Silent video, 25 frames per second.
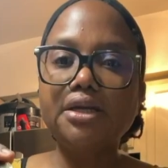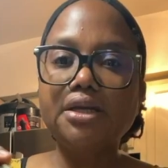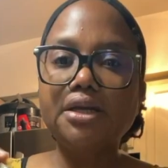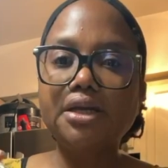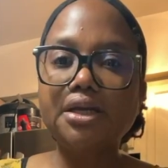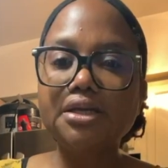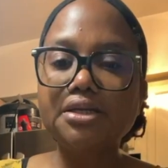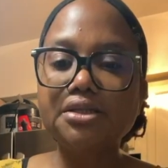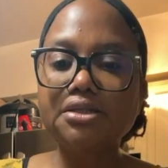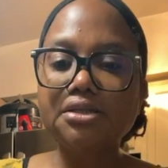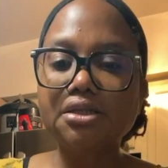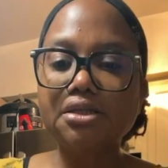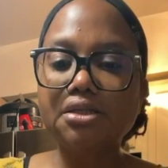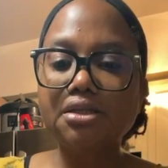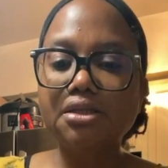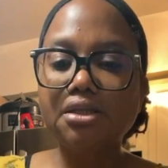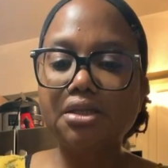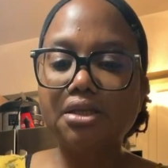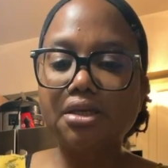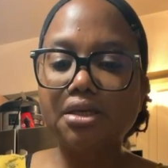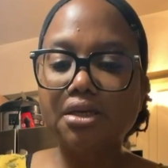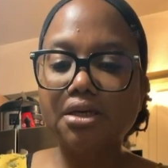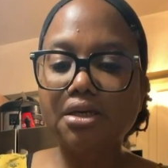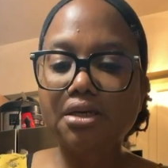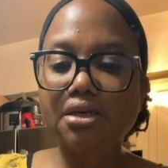nice and
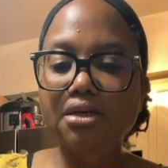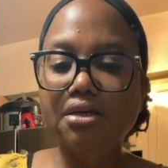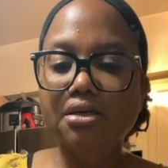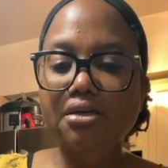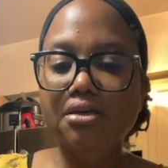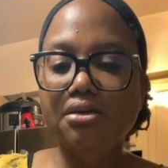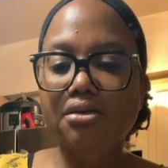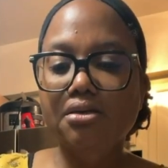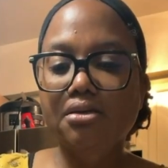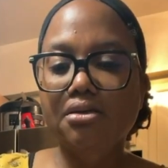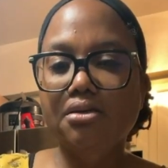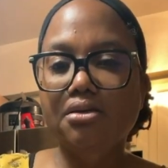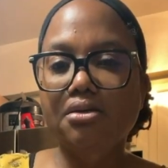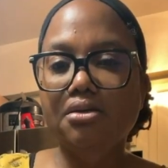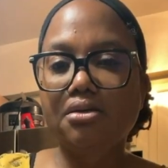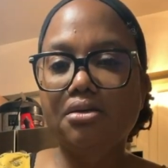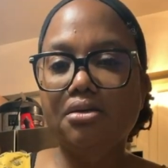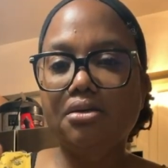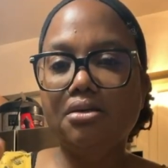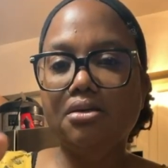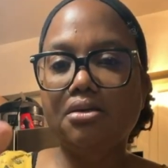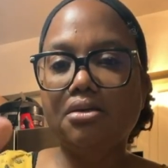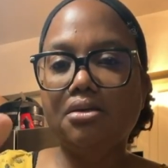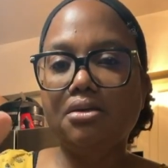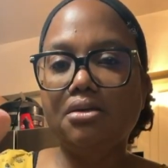thick.
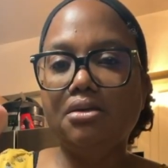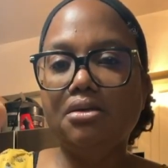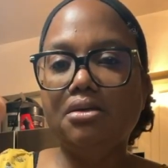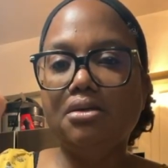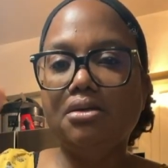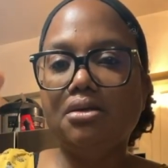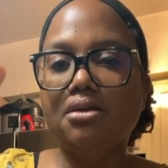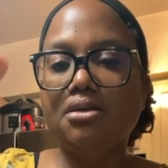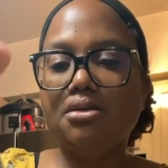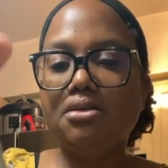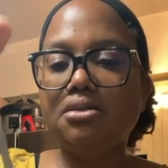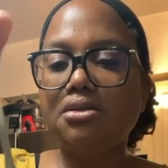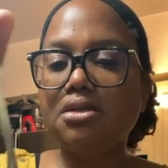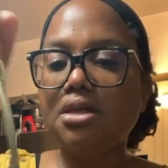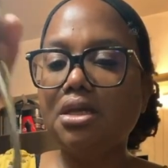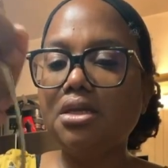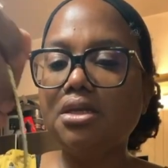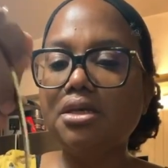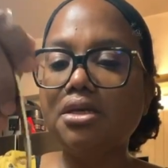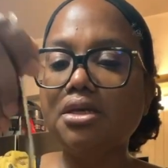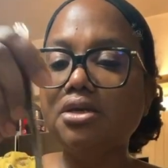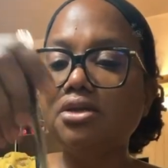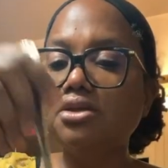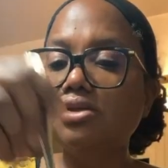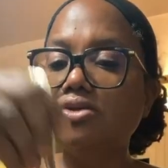It's not
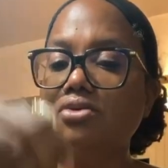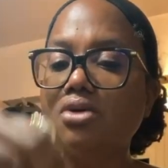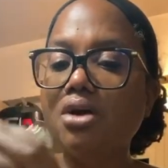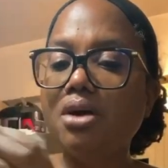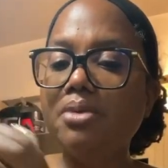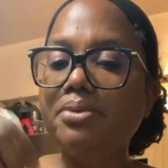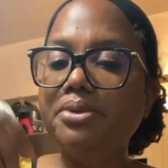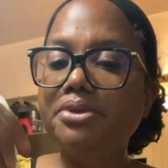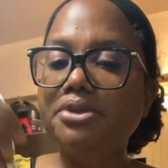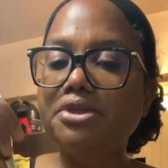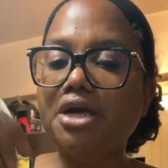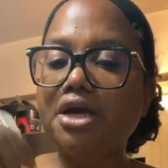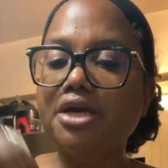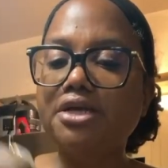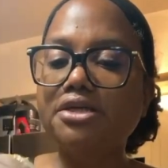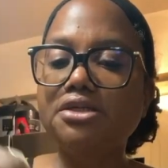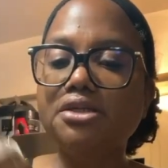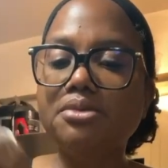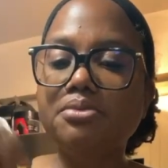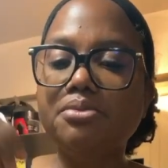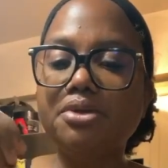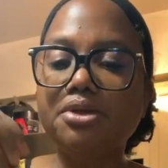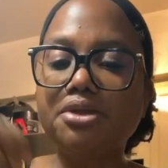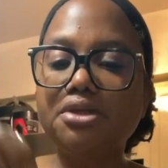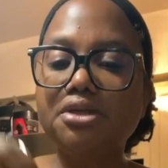looking too
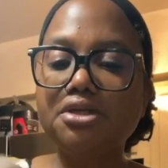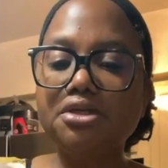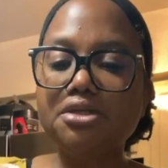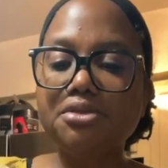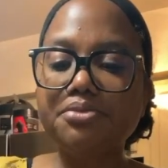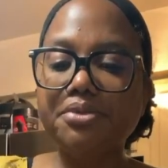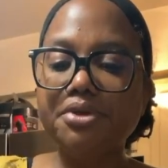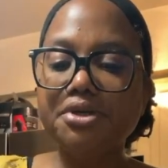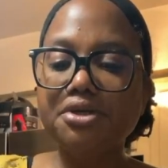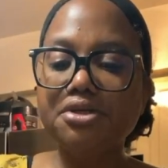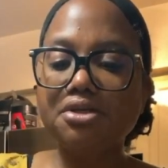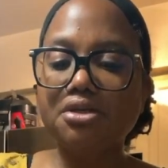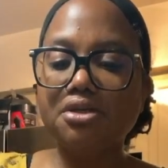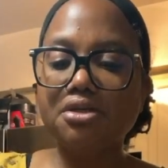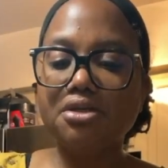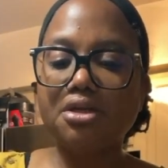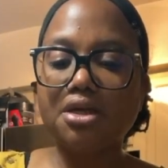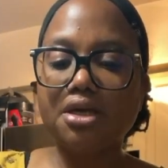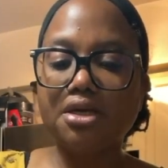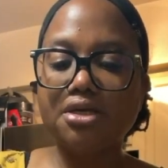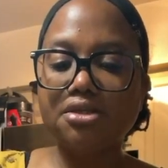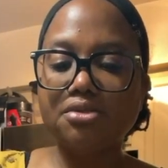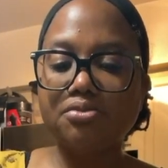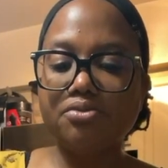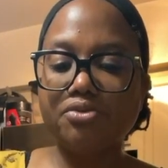appetizing, but this makes a
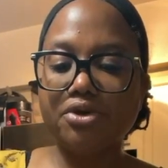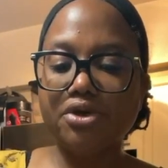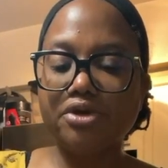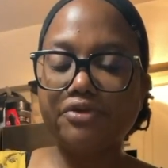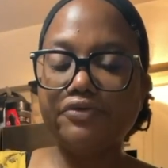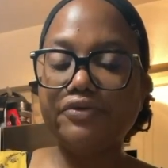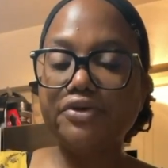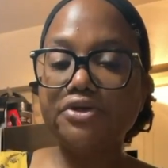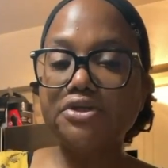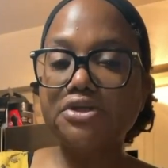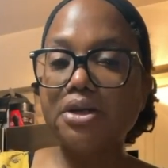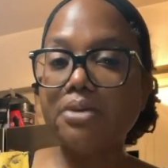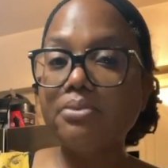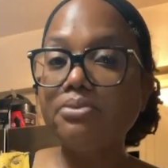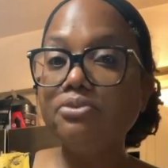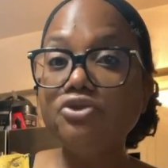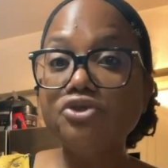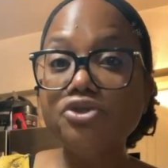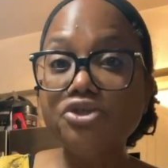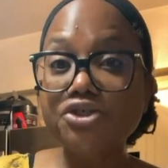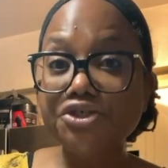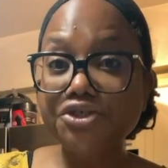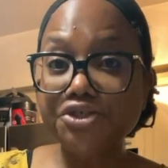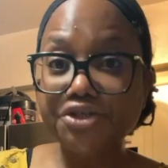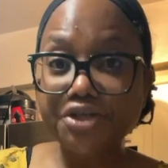nice breakfast. I'm
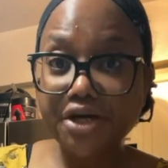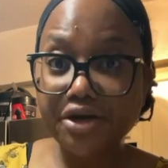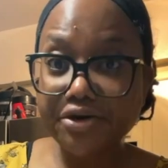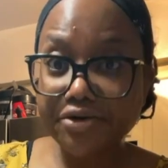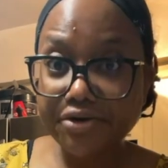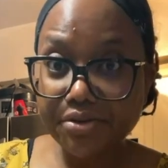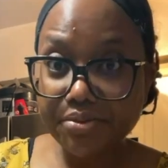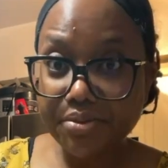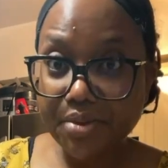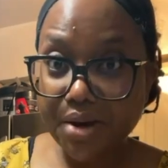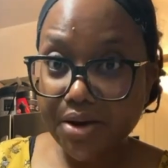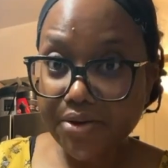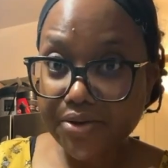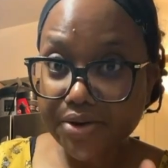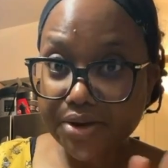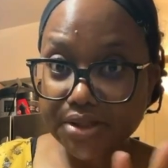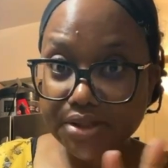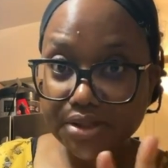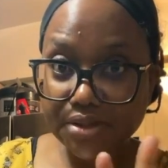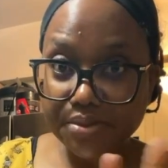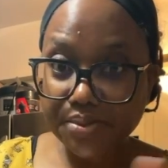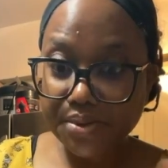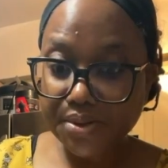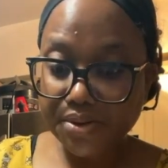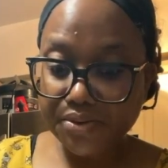just sharing my
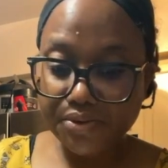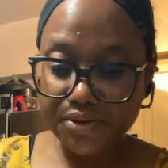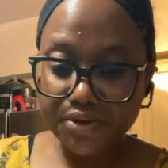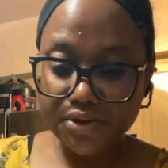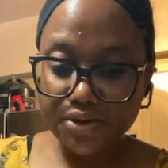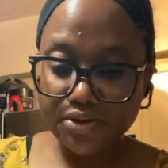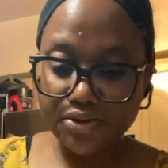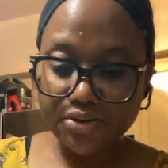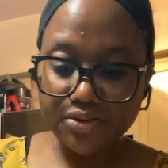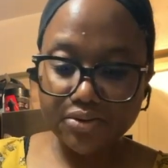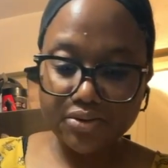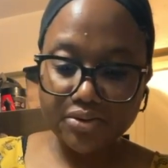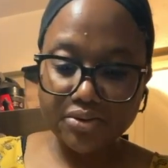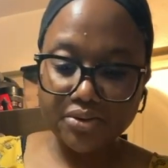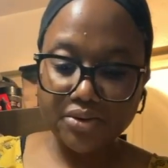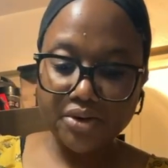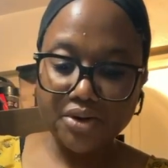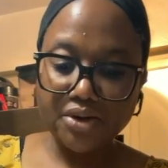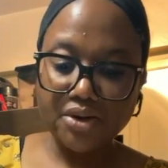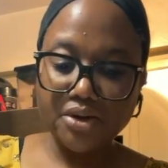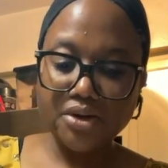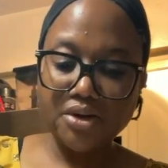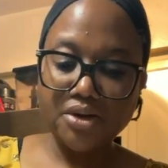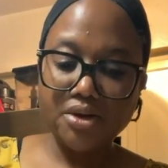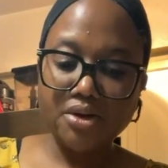recipe with you.
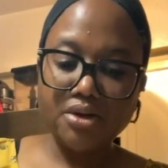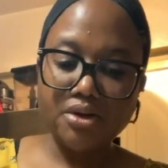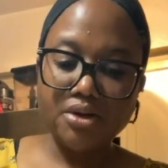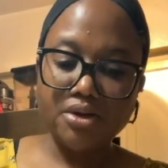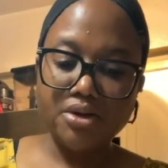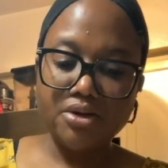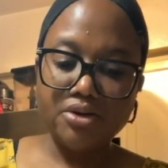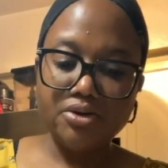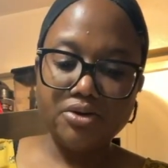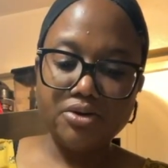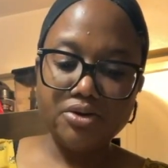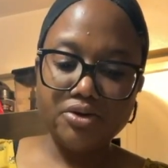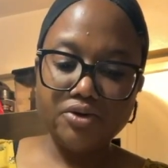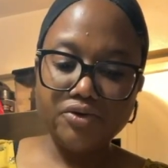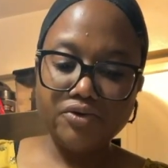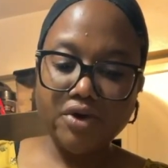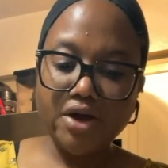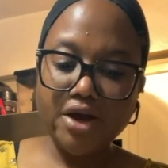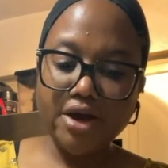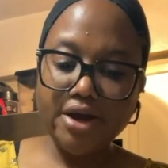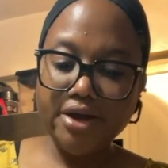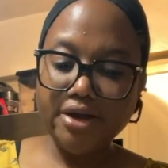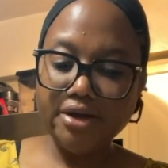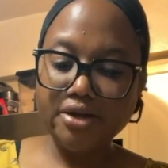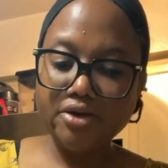You
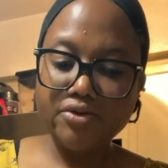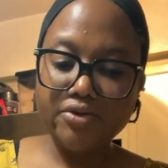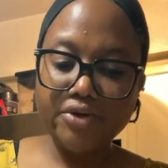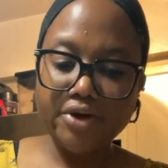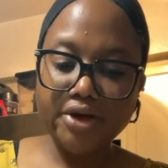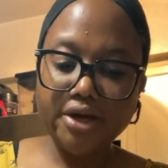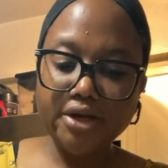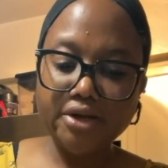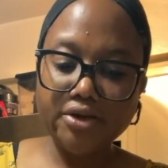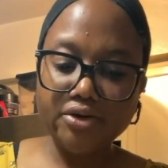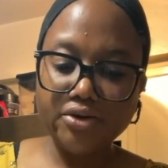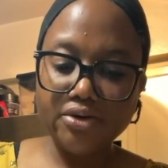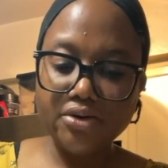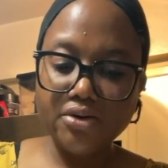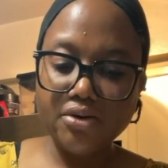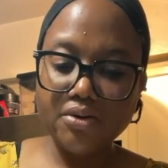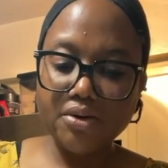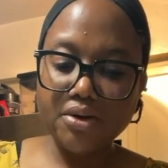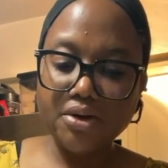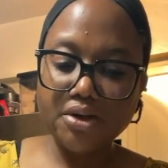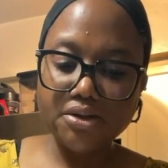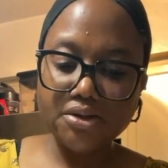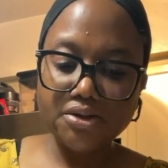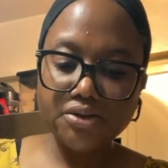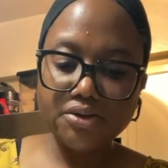try it, great. You don't
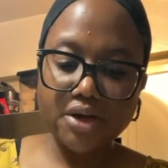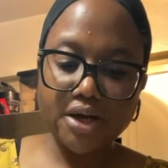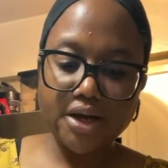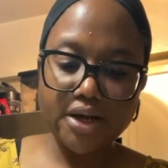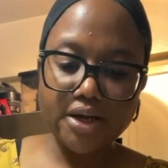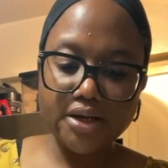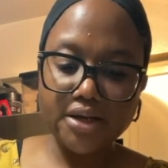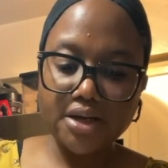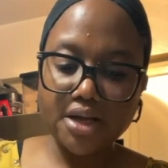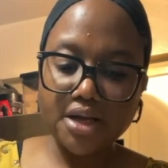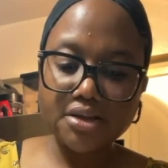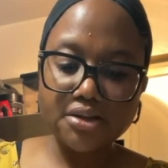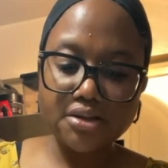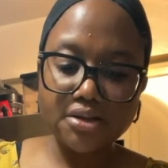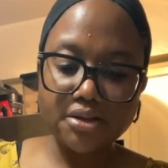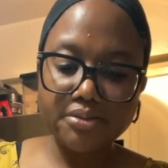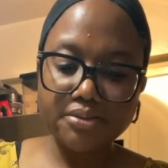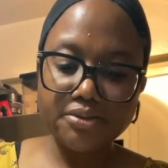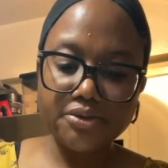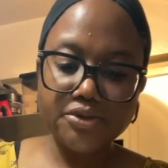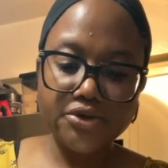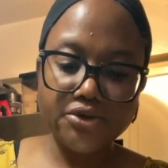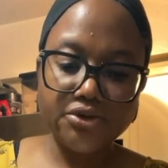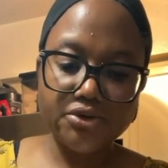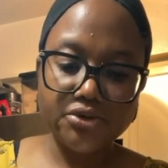want to try it, that's up
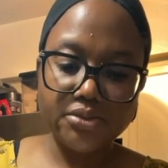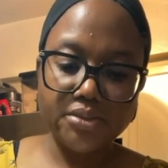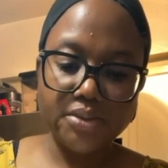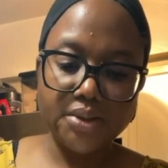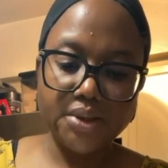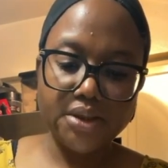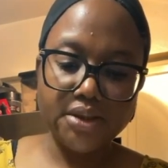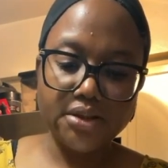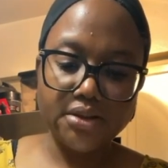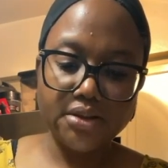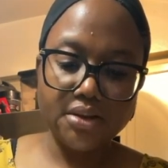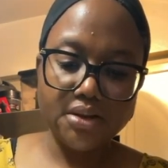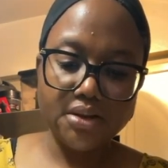to you. But